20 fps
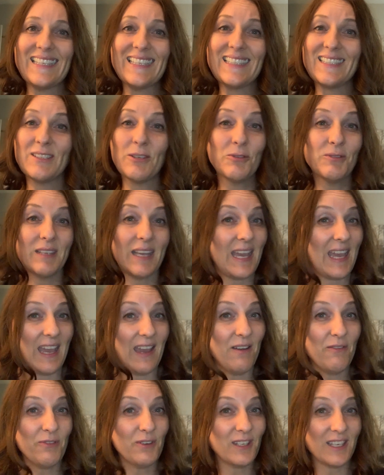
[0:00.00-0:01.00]
don't
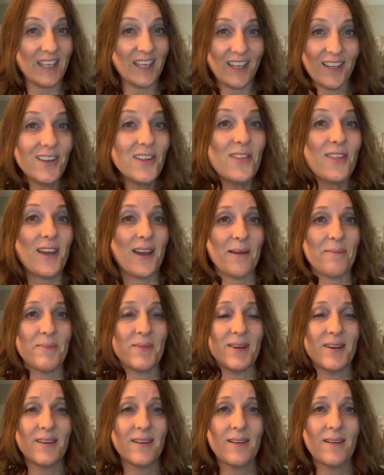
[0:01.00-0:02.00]
ever hear them.
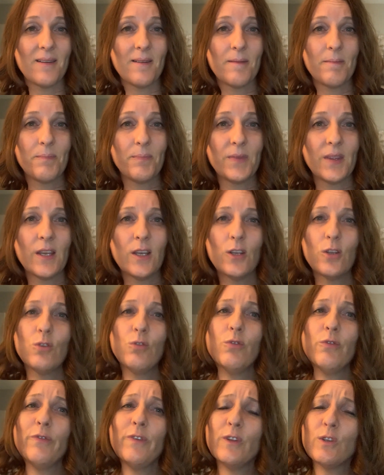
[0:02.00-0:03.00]

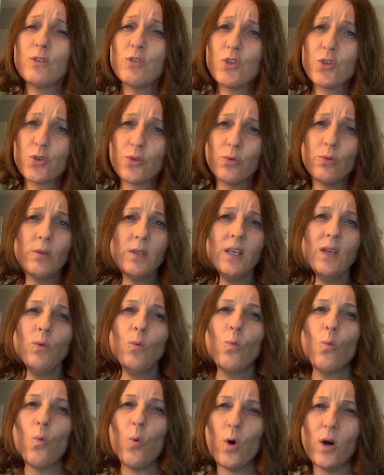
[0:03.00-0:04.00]
To feel truly
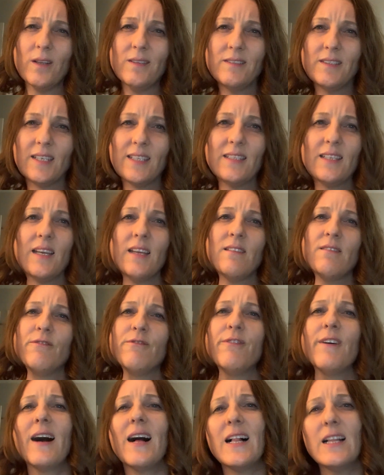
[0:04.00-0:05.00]
wanted and
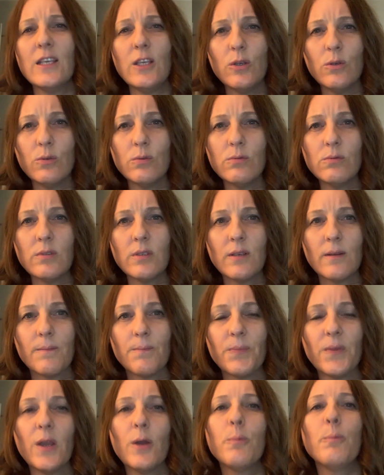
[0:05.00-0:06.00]
valued,
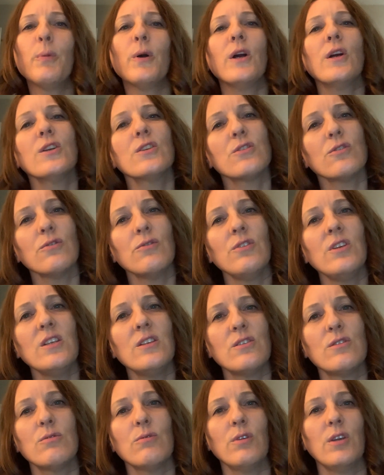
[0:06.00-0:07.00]
a person
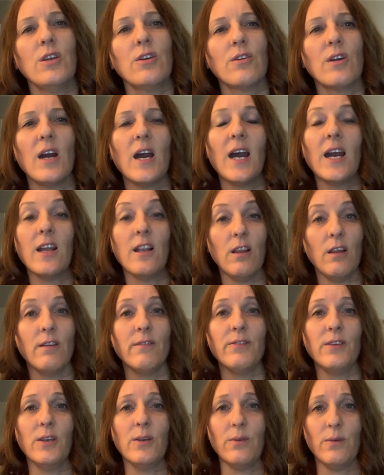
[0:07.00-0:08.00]
needs to hear I
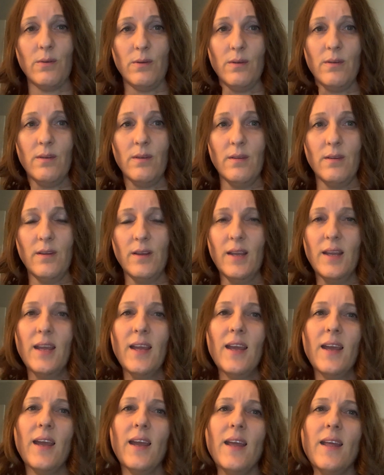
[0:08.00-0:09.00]
love you.
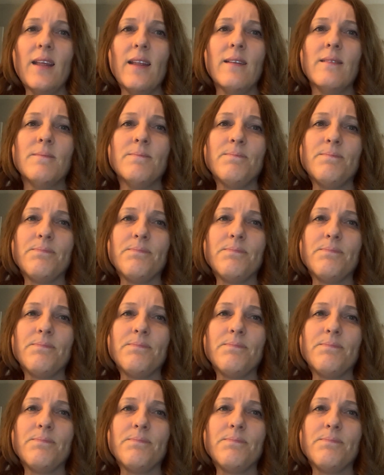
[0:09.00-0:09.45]
And